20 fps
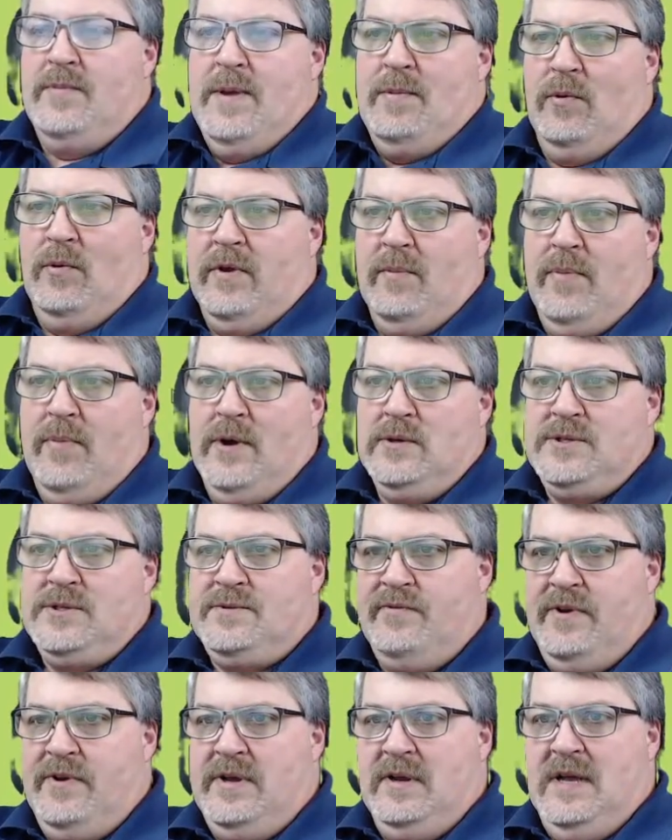can post
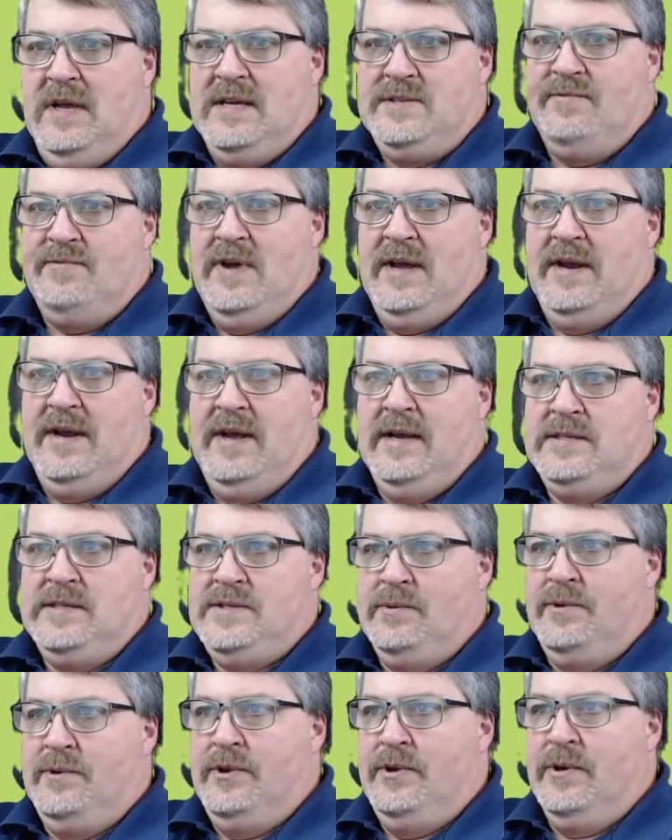free classified ads
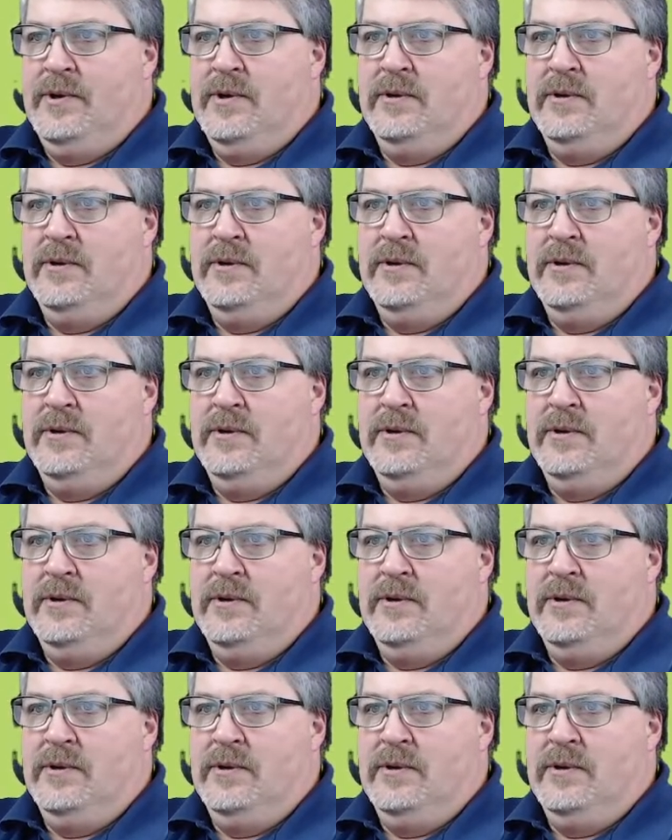on here.